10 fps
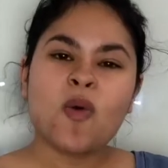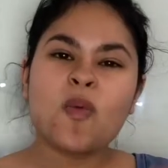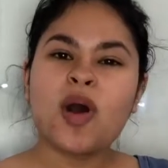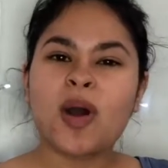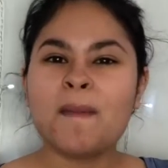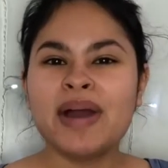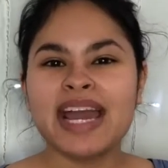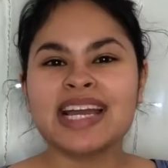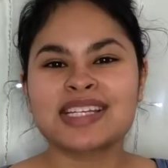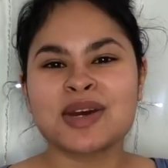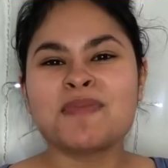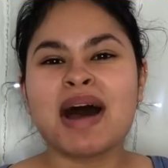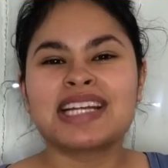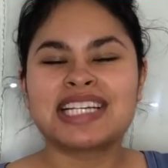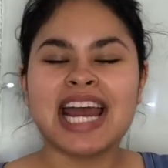Welcome back to
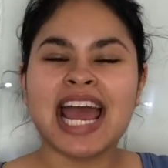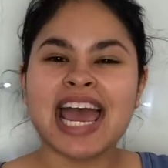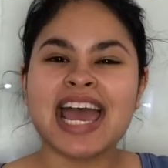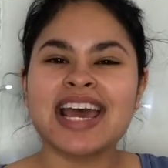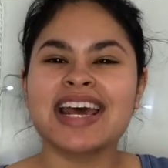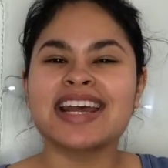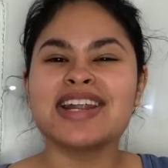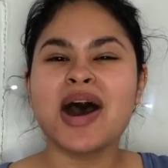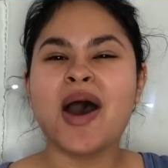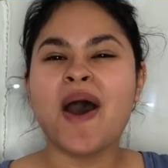my channel.